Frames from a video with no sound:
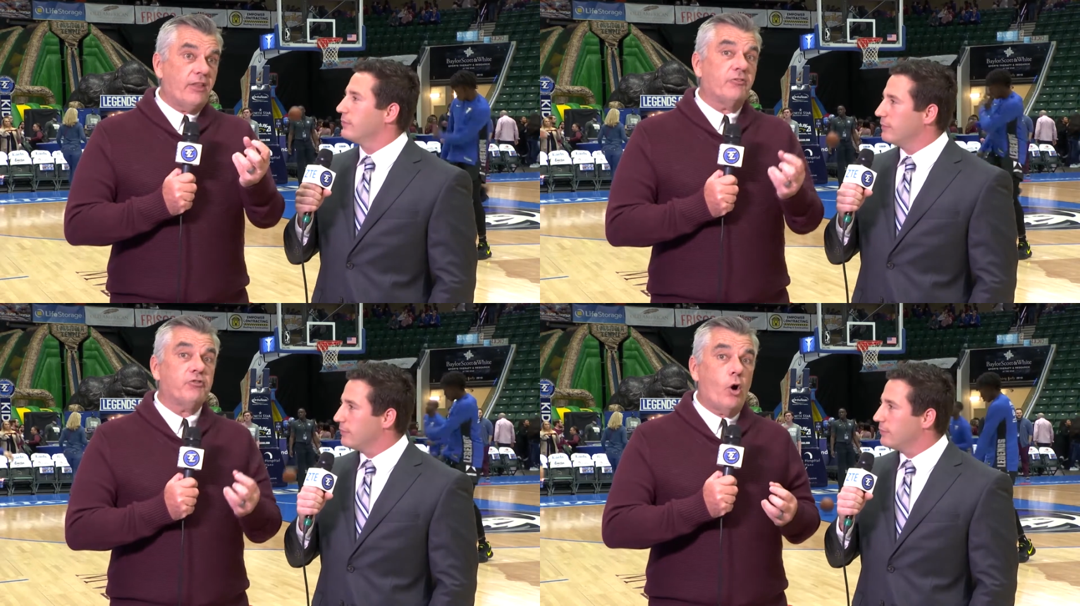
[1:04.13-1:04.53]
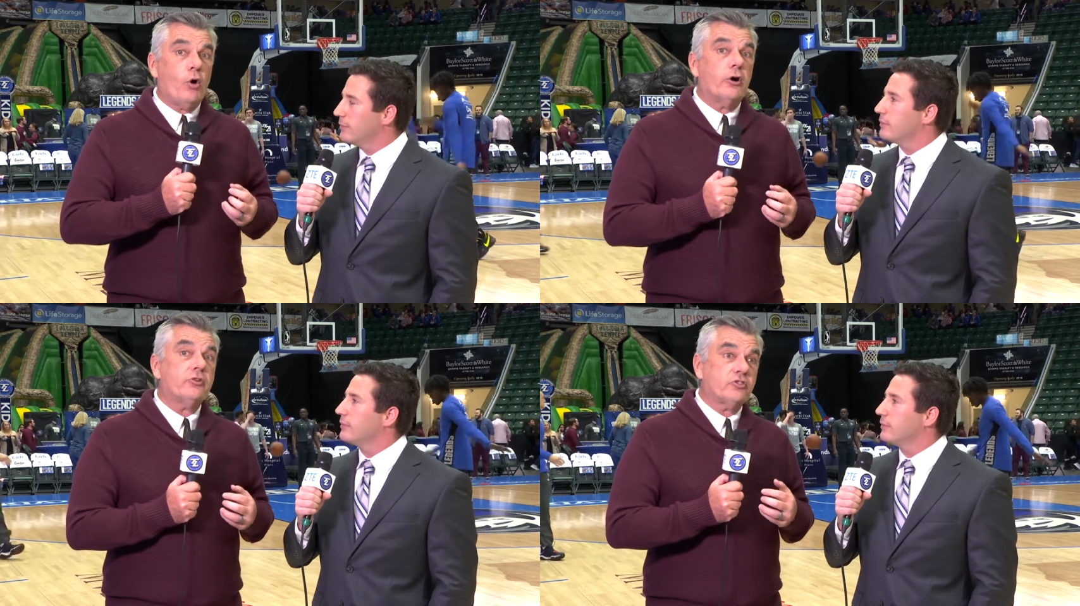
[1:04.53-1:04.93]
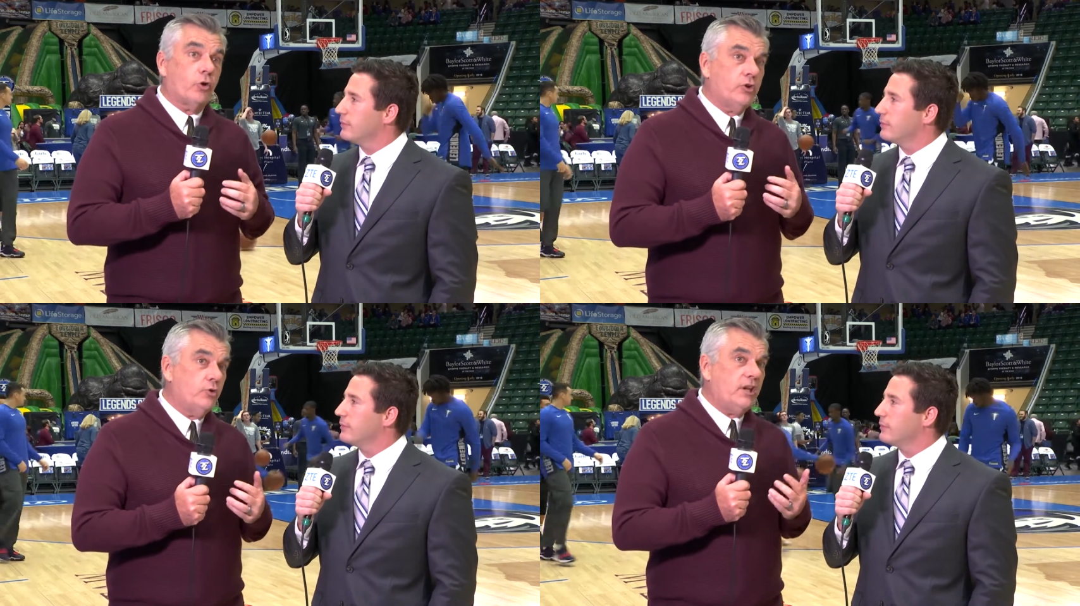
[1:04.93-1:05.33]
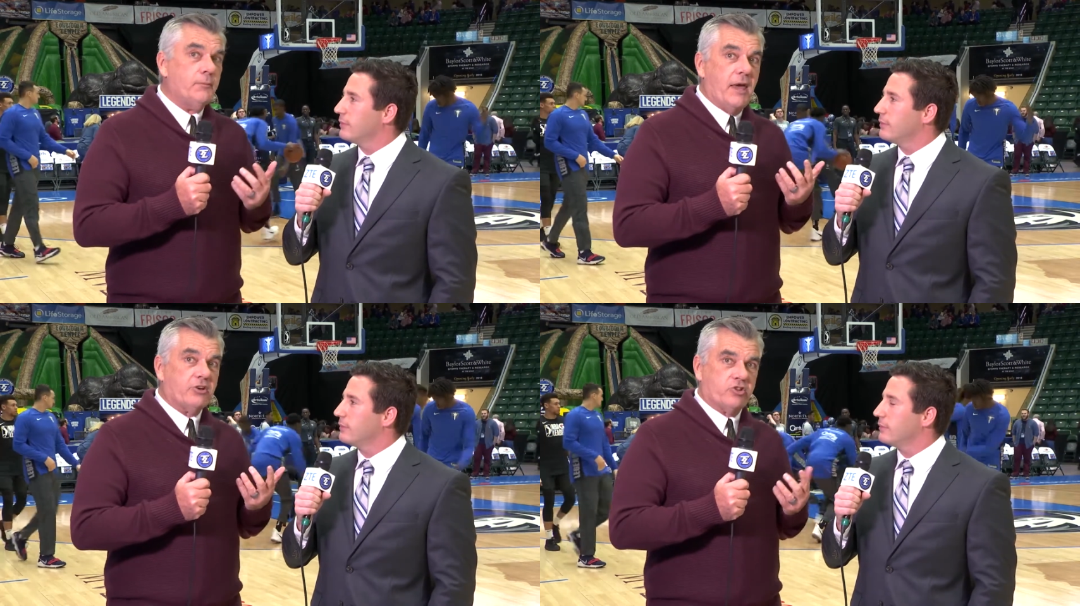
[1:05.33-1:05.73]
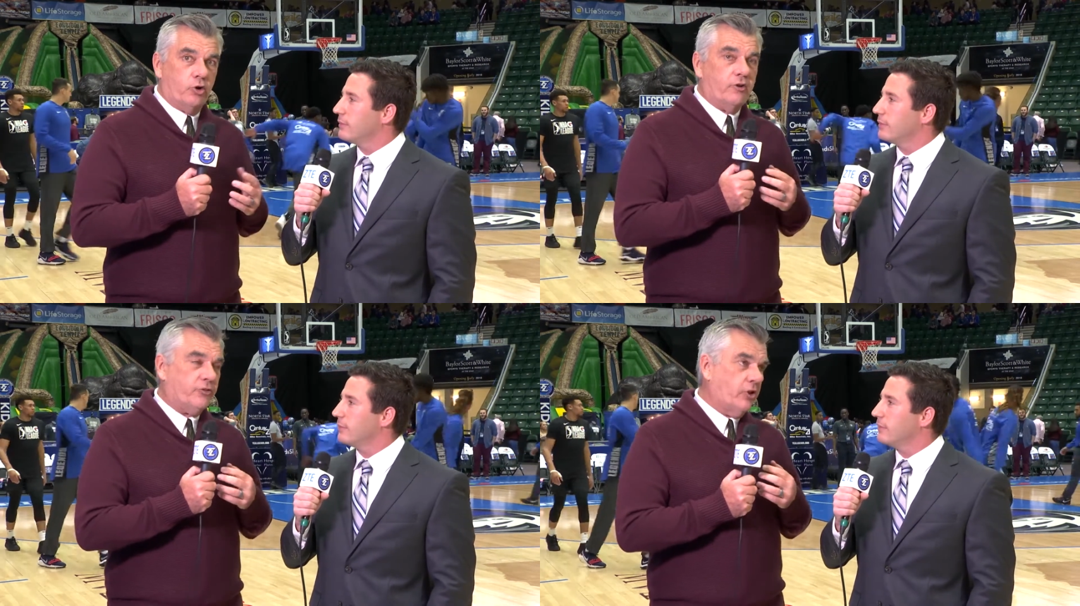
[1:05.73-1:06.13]
Speaker 1: the floor. So you need to make
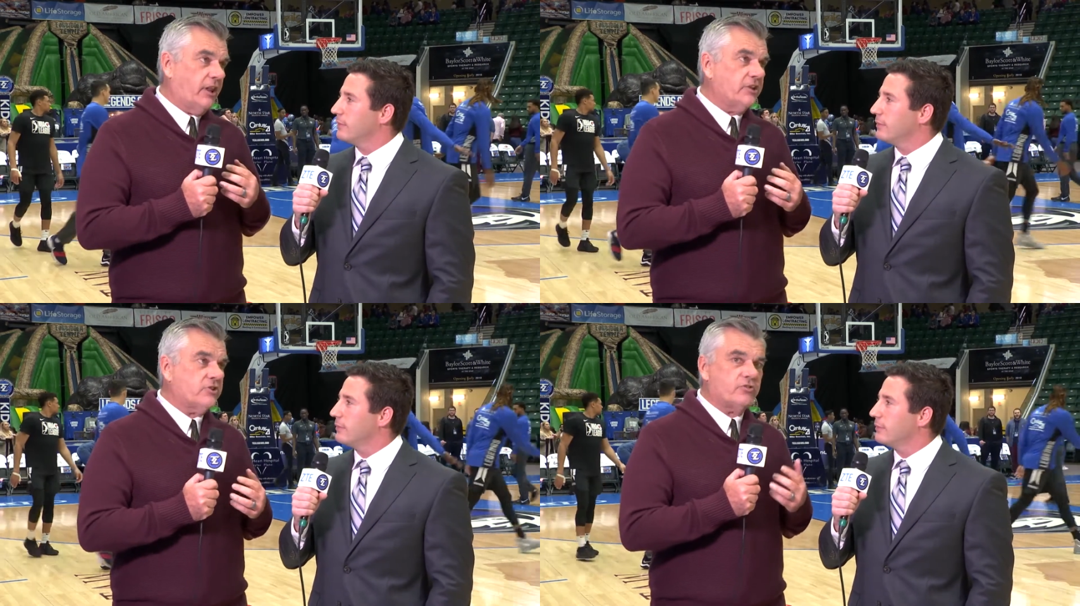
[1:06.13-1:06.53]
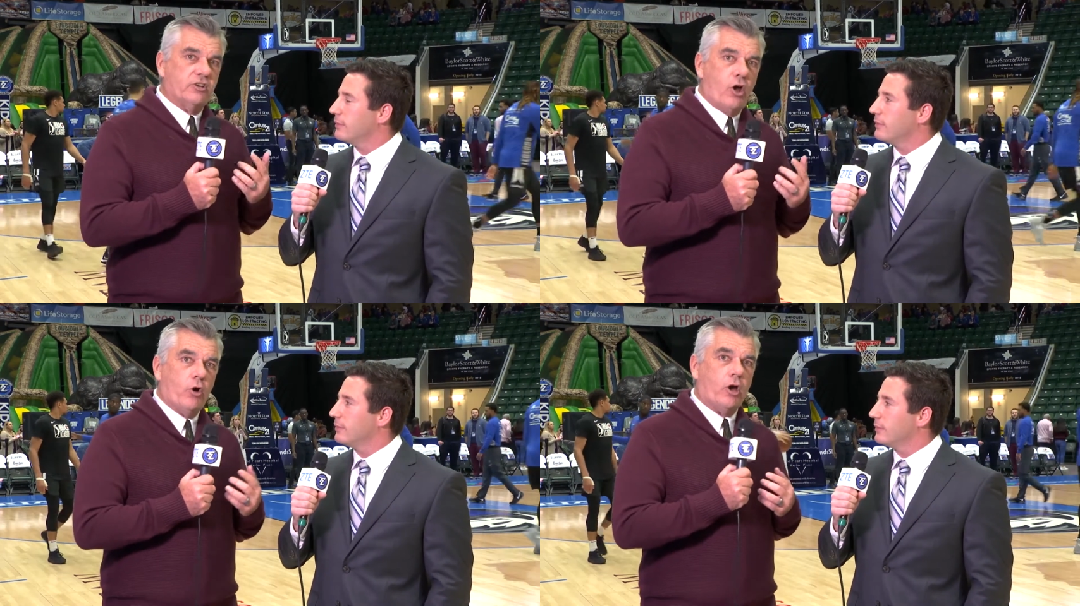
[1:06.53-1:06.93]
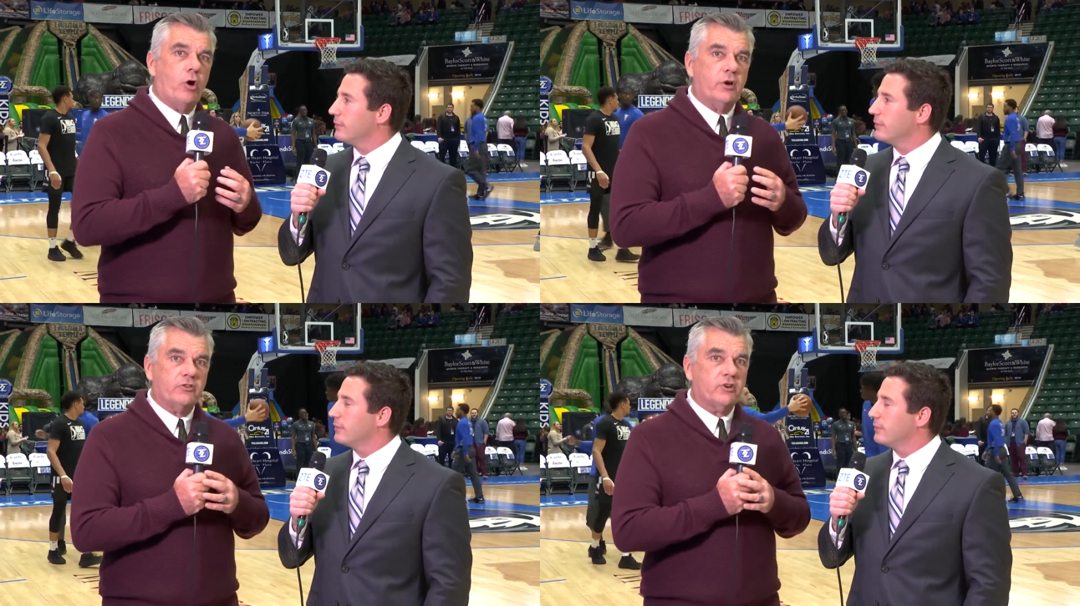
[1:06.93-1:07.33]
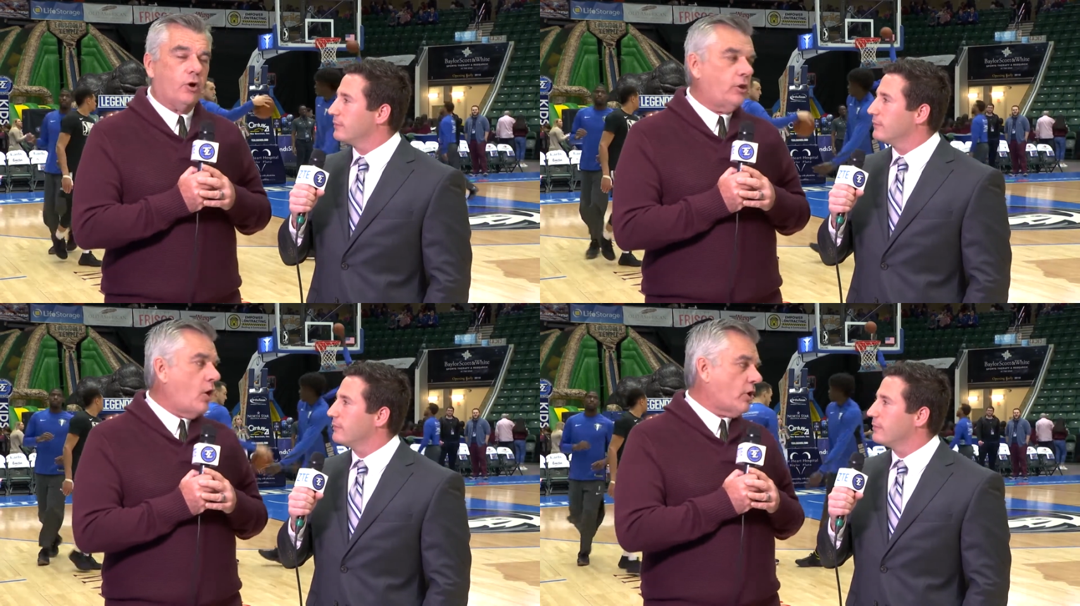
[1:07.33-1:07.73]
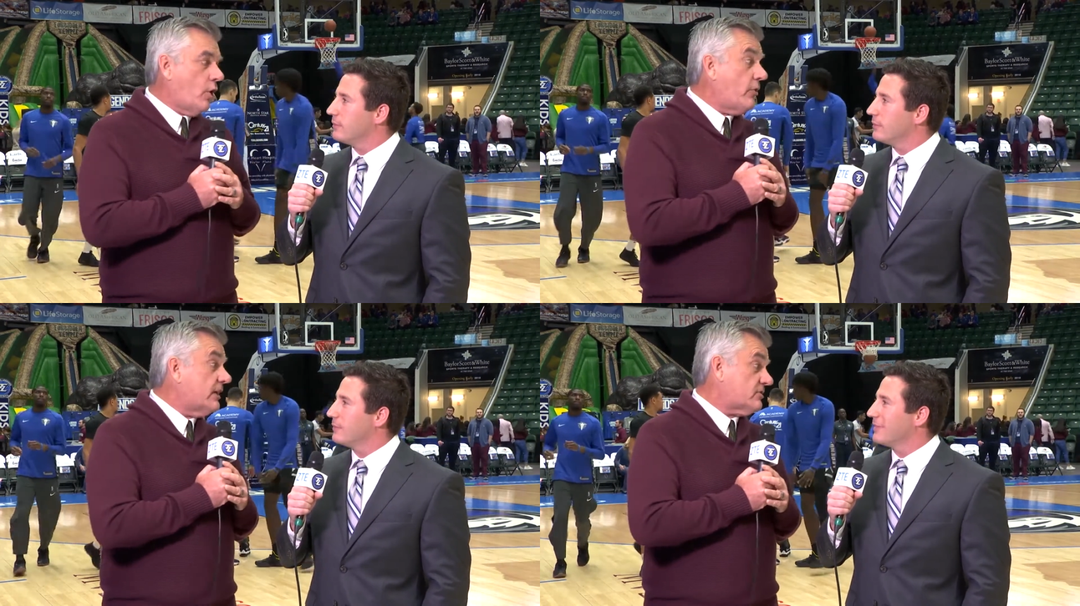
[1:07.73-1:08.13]
sure if you're the legends that Nnoko doesn't go
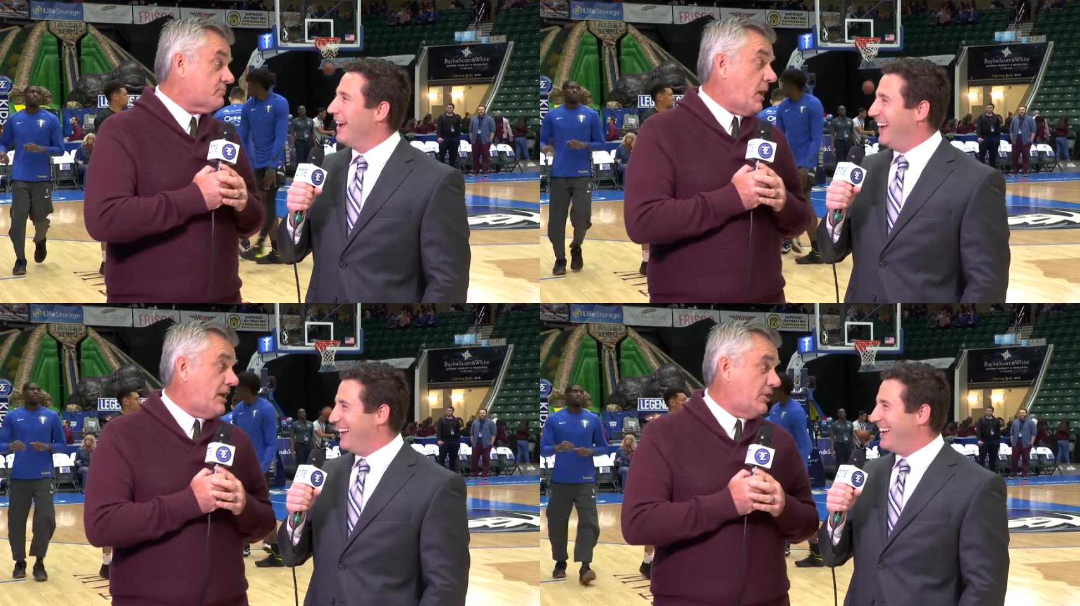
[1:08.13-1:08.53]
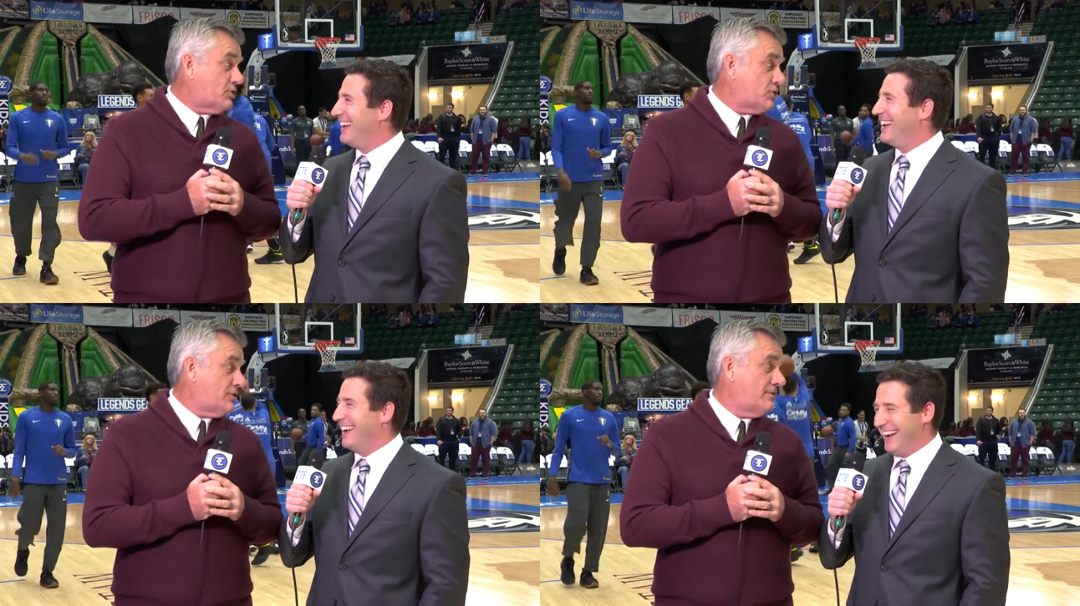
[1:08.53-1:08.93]
loco. That's Spanish.